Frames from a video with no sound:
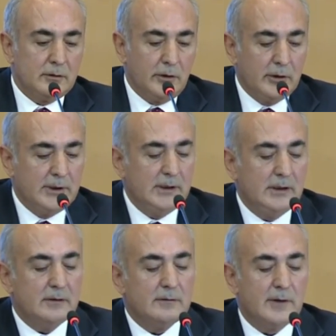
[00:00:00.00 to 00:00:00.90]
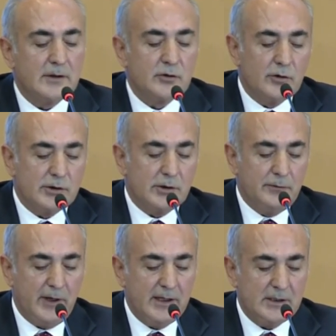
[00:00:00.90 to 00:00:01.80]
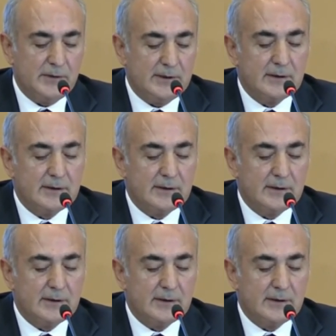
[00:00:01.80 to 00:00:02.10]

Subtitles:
Turkey was also faced with